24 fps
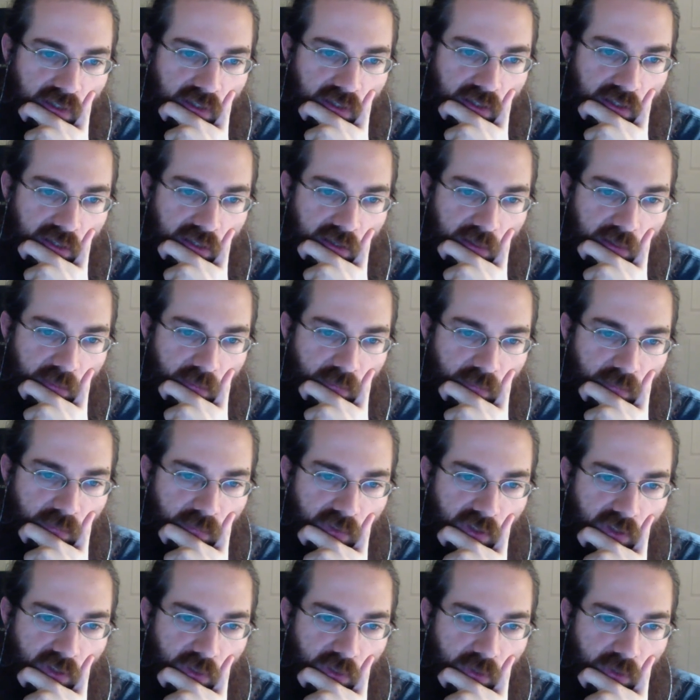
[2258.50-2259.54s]

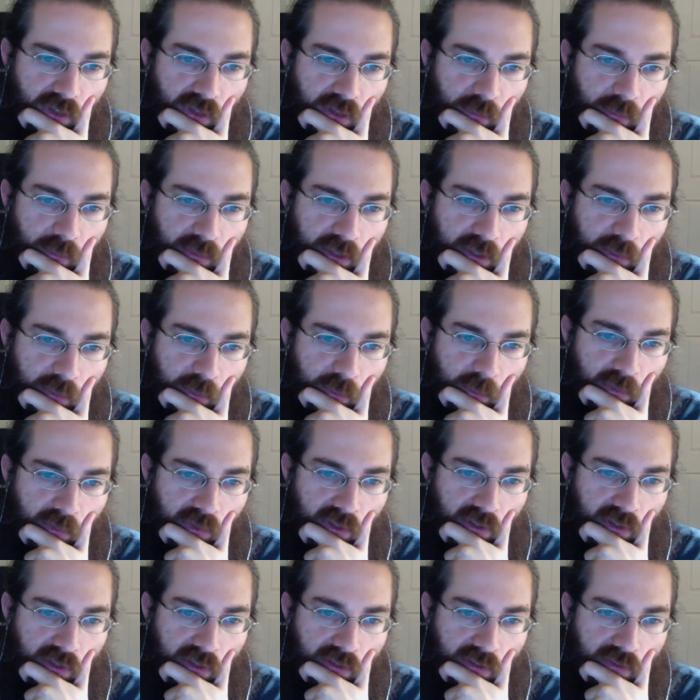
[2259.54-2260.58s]
you know, what I'm
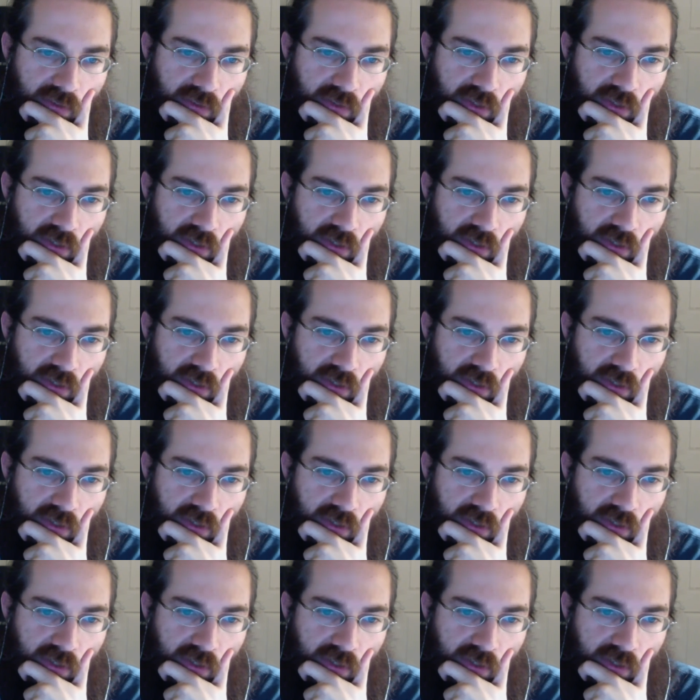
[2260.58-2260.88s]
capable of.